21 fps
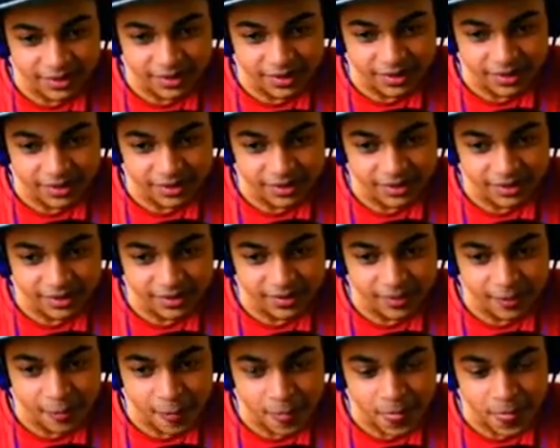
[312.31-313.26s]

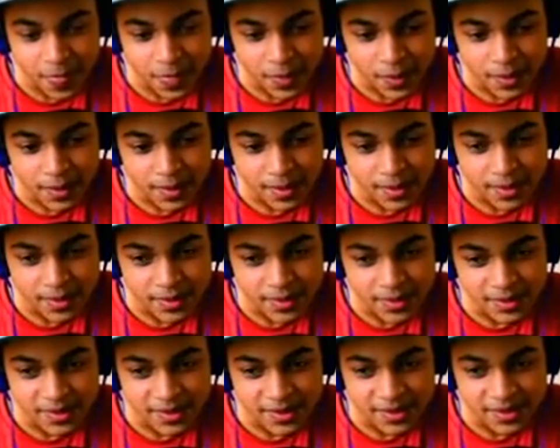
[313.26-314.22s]

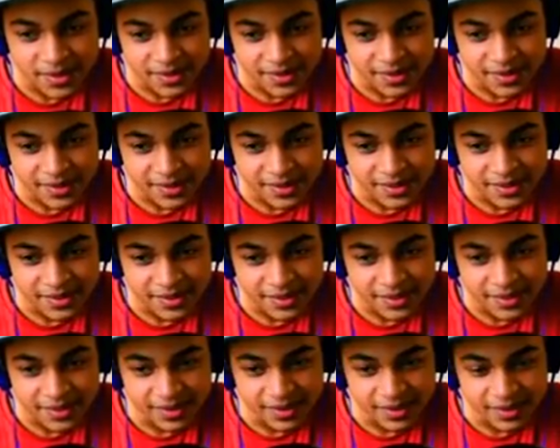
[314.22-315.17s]

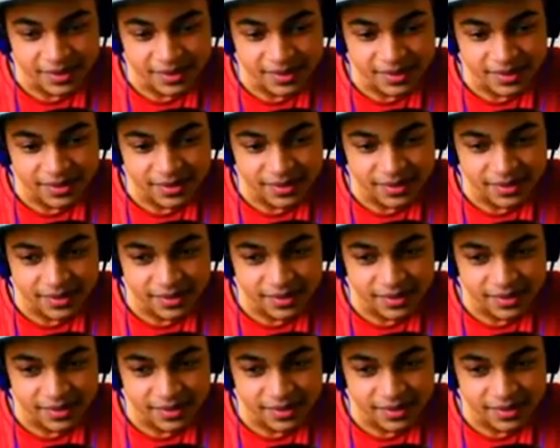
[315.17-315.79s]
(not speaking)